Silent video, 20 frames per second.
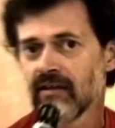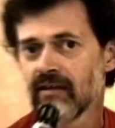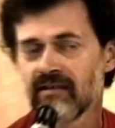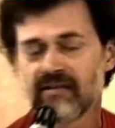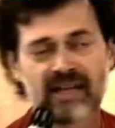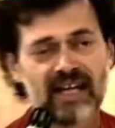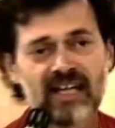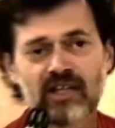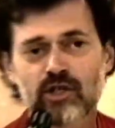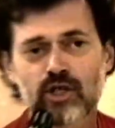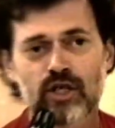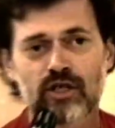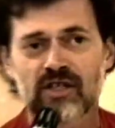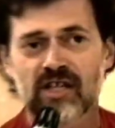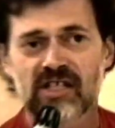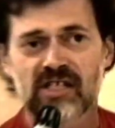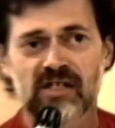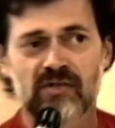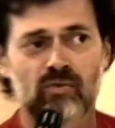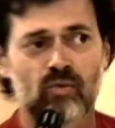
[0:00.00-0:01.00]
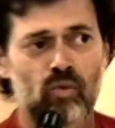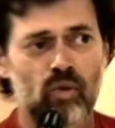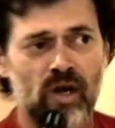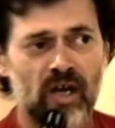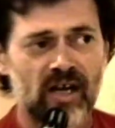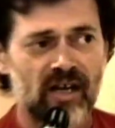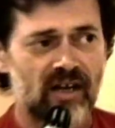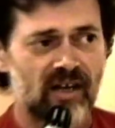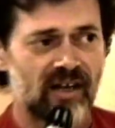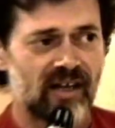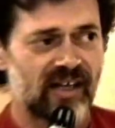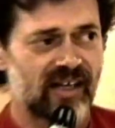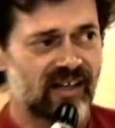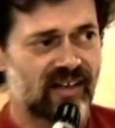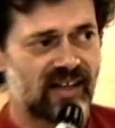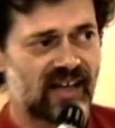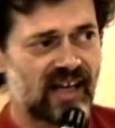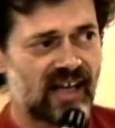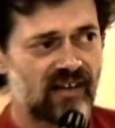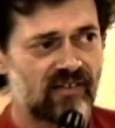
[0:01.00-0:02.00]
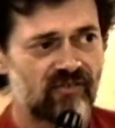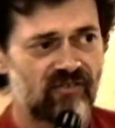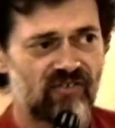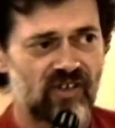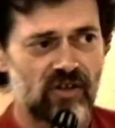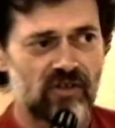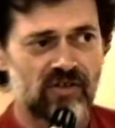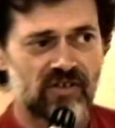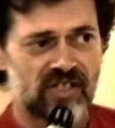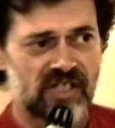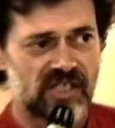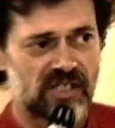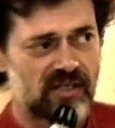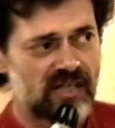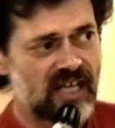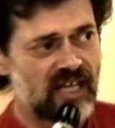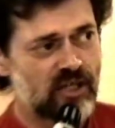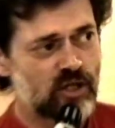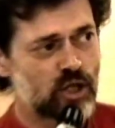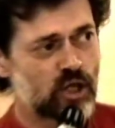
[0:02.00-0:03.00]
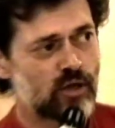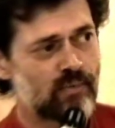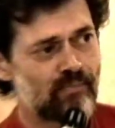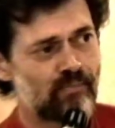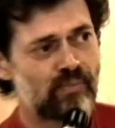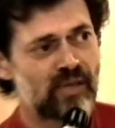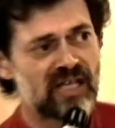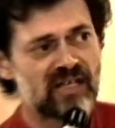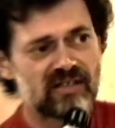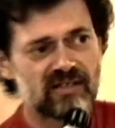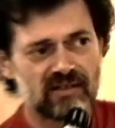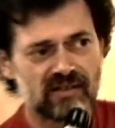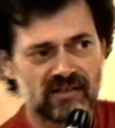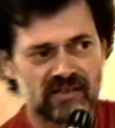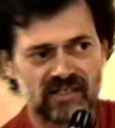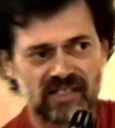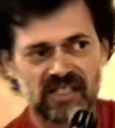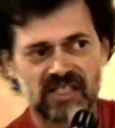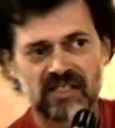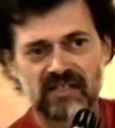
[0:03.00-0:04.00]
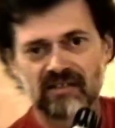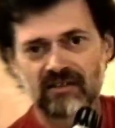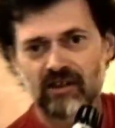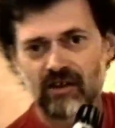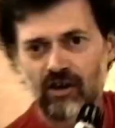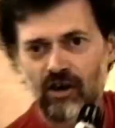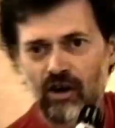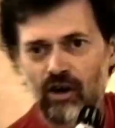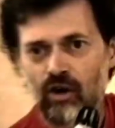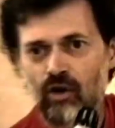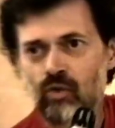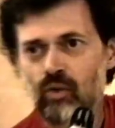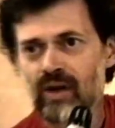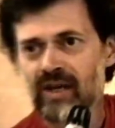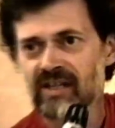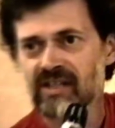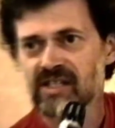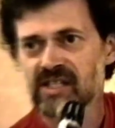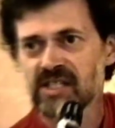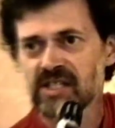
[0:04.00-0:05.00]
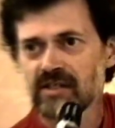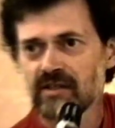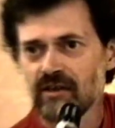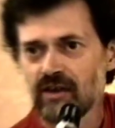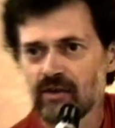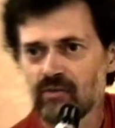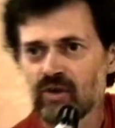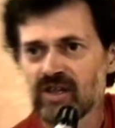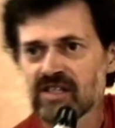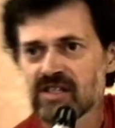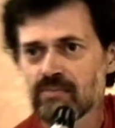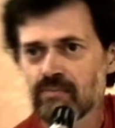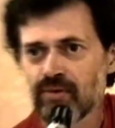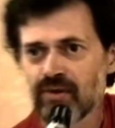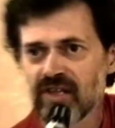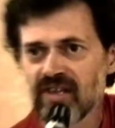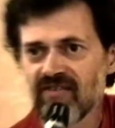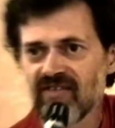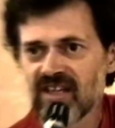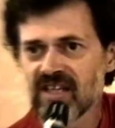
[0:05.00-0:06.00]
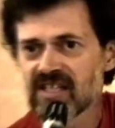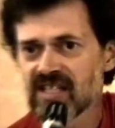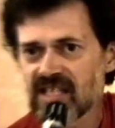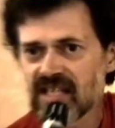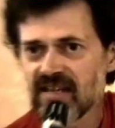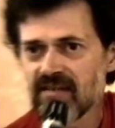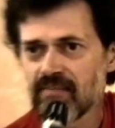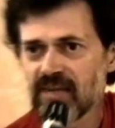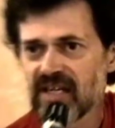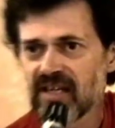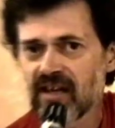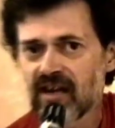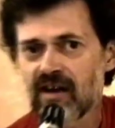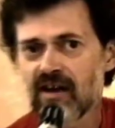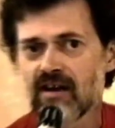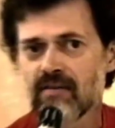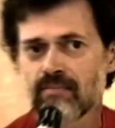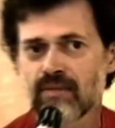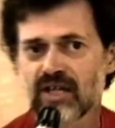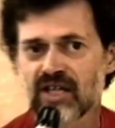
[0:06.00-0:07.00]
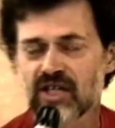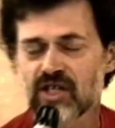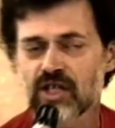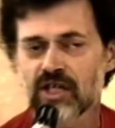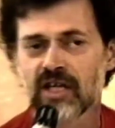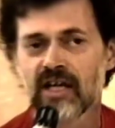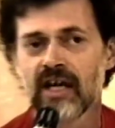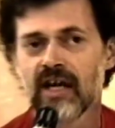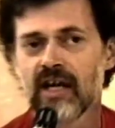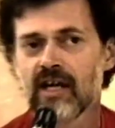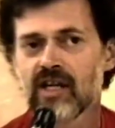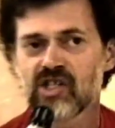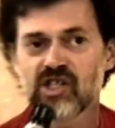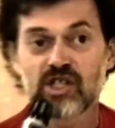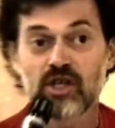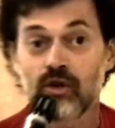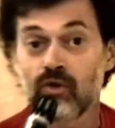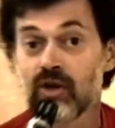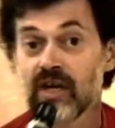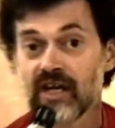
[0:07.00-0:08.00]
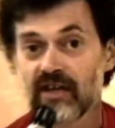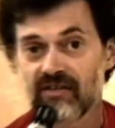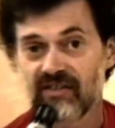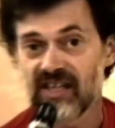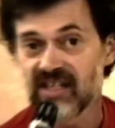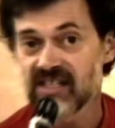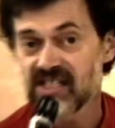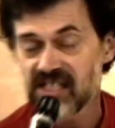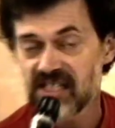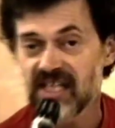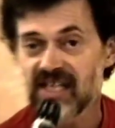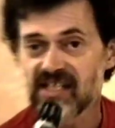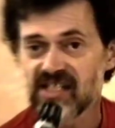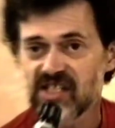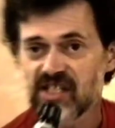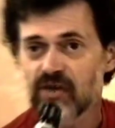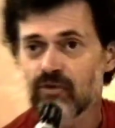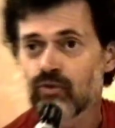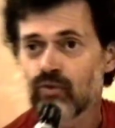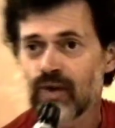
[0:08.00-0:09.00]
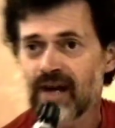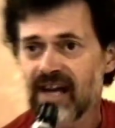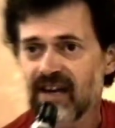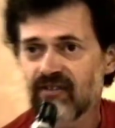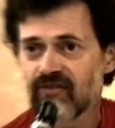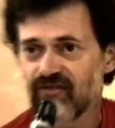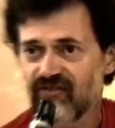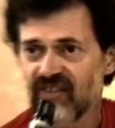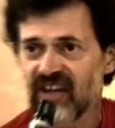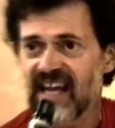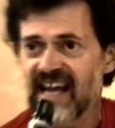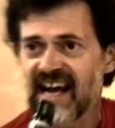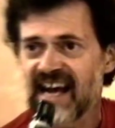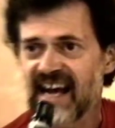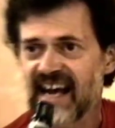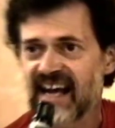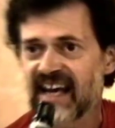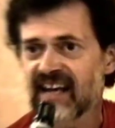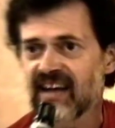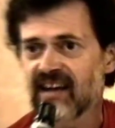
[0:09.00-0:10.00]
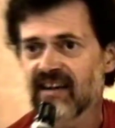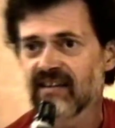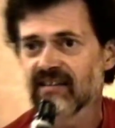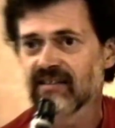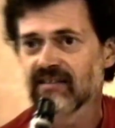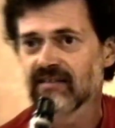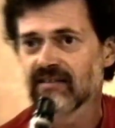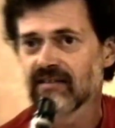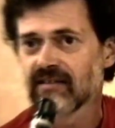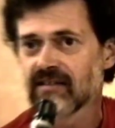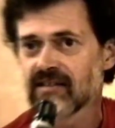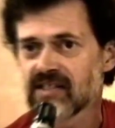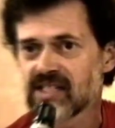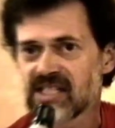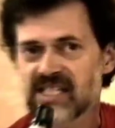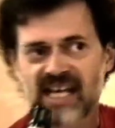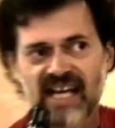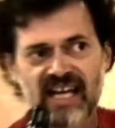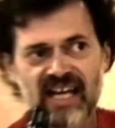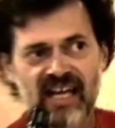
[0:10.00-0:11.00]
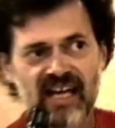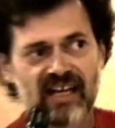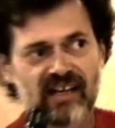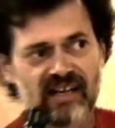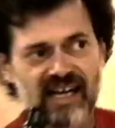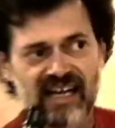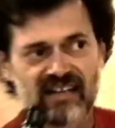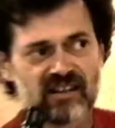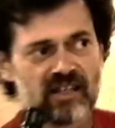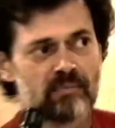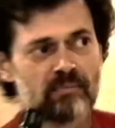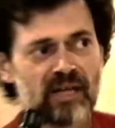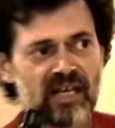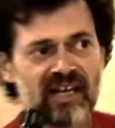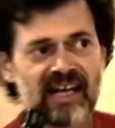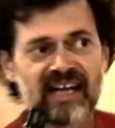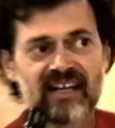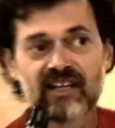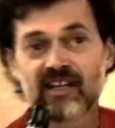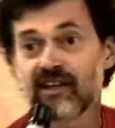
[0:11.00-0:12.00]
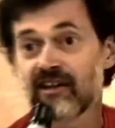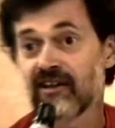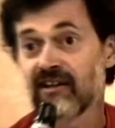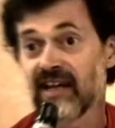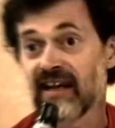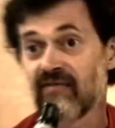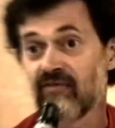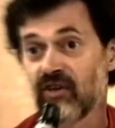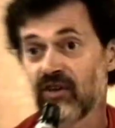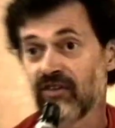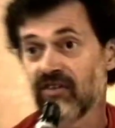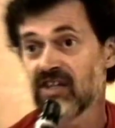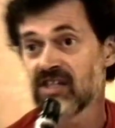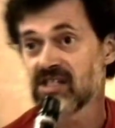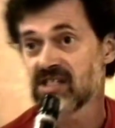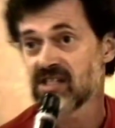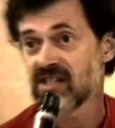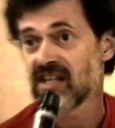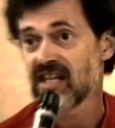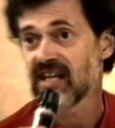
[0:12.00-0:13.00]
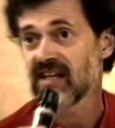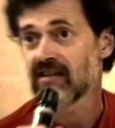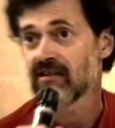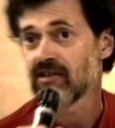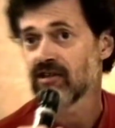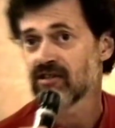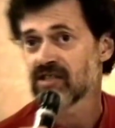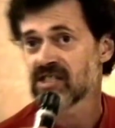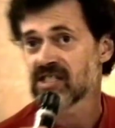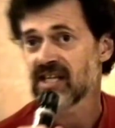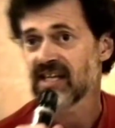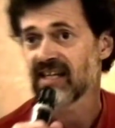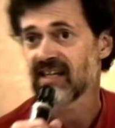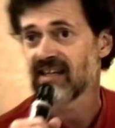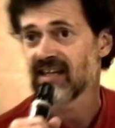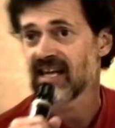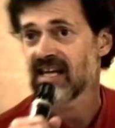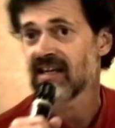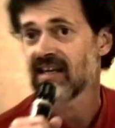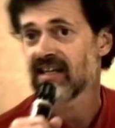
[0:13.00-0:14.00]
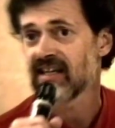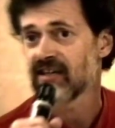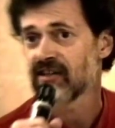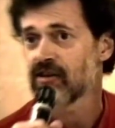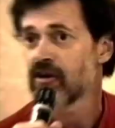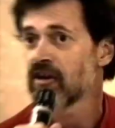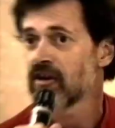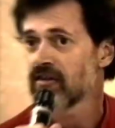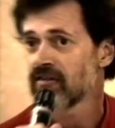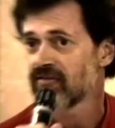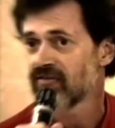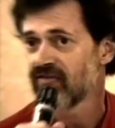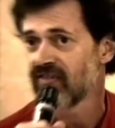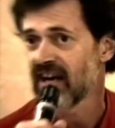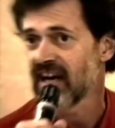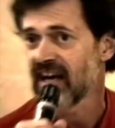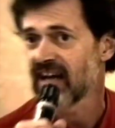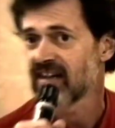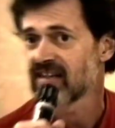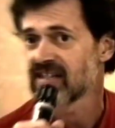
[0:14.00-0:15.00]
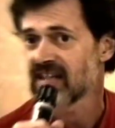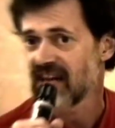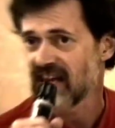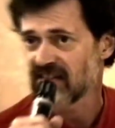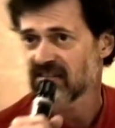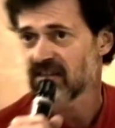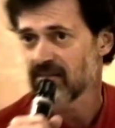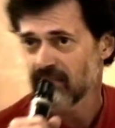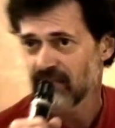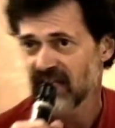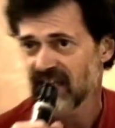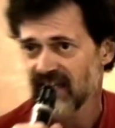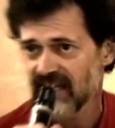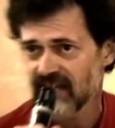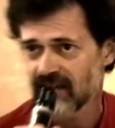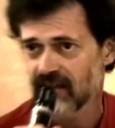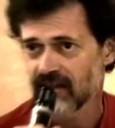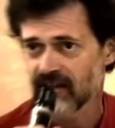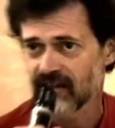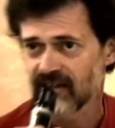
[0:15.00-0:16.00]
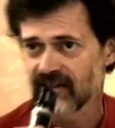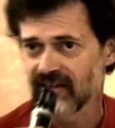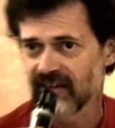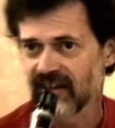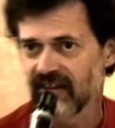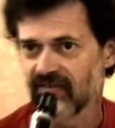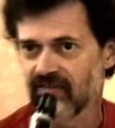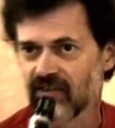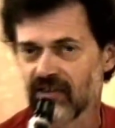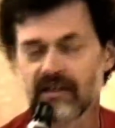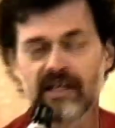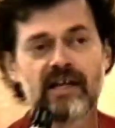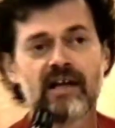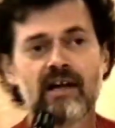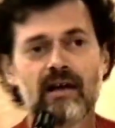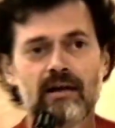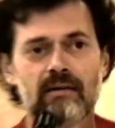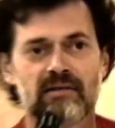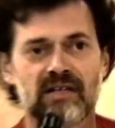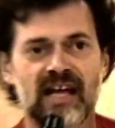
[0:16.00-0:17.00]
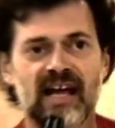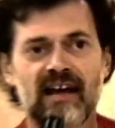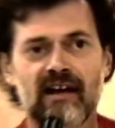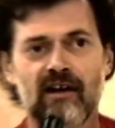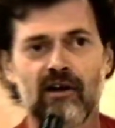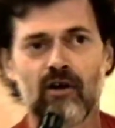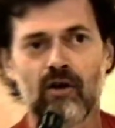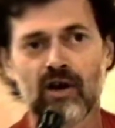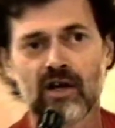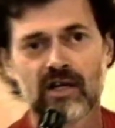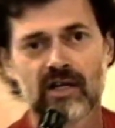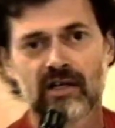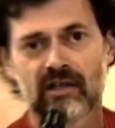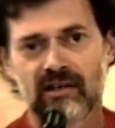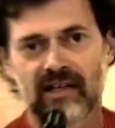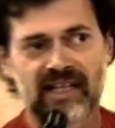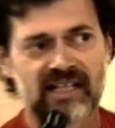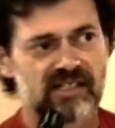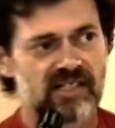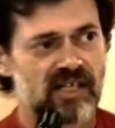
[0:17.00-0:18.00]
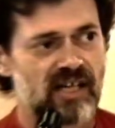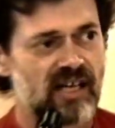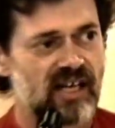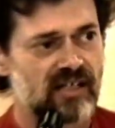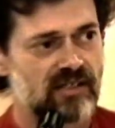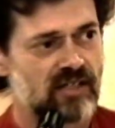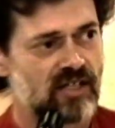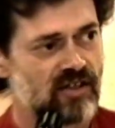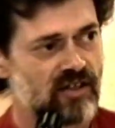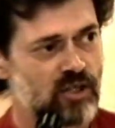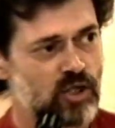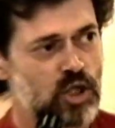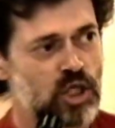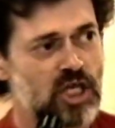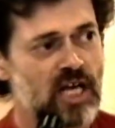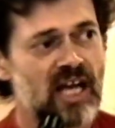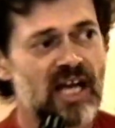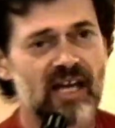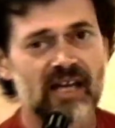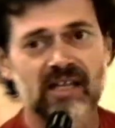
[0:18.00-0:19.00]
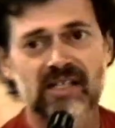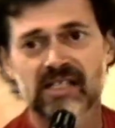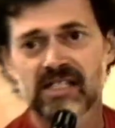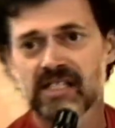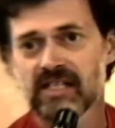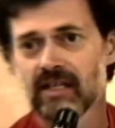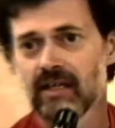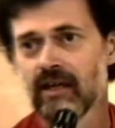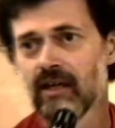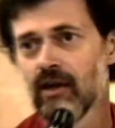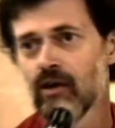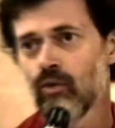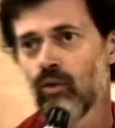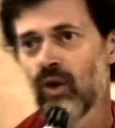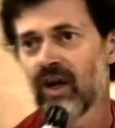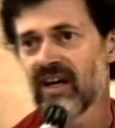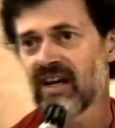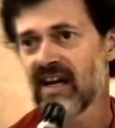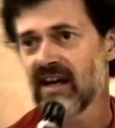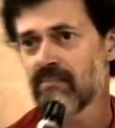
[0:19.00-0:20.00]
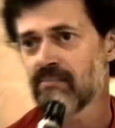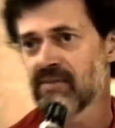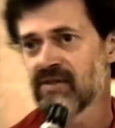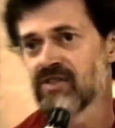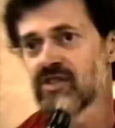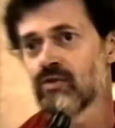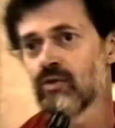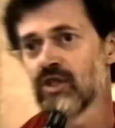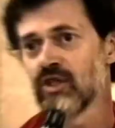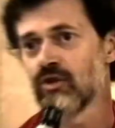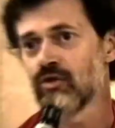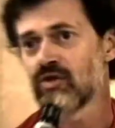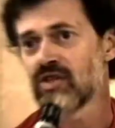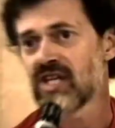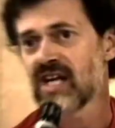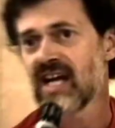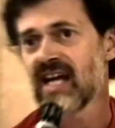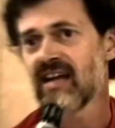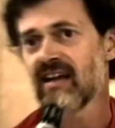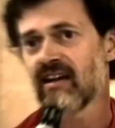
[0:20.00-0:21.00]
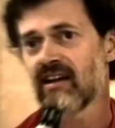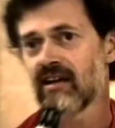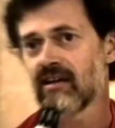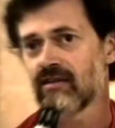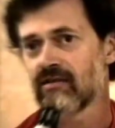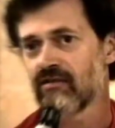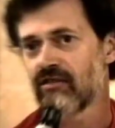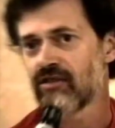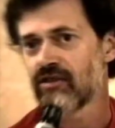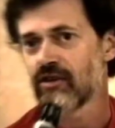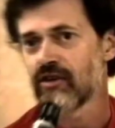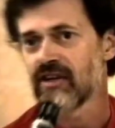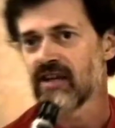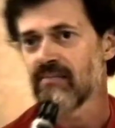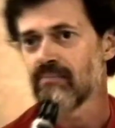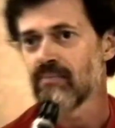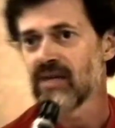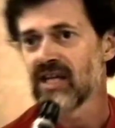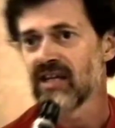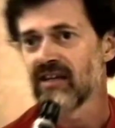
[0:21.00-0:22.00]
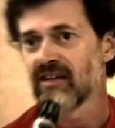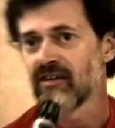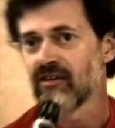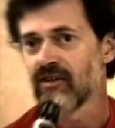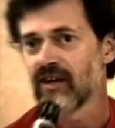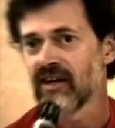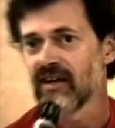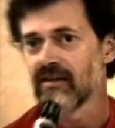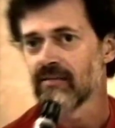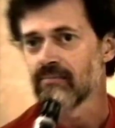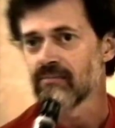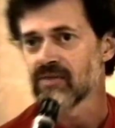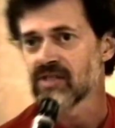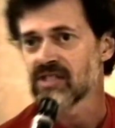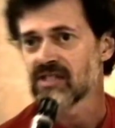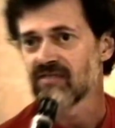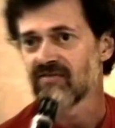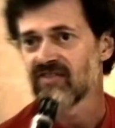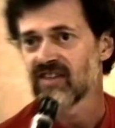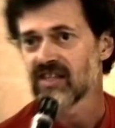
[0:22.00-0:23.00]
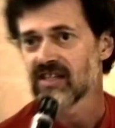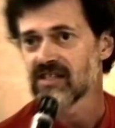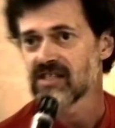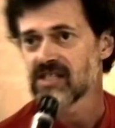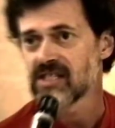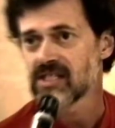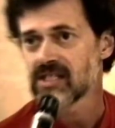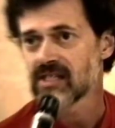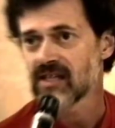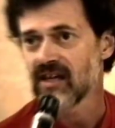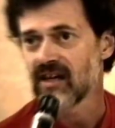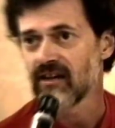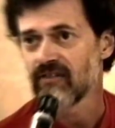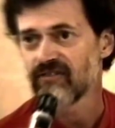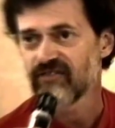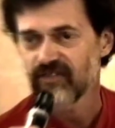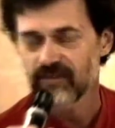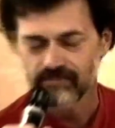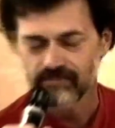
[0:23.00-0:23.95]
Nature doesn't work like that, folks. Nature builds always on what has previously been accomplished. So this is a red flag saying at the molecular level, this thing looks like an alien artifact at the molecular level. Now, let's cut to the chase. What happens when you take 30 milligrams of this stuff?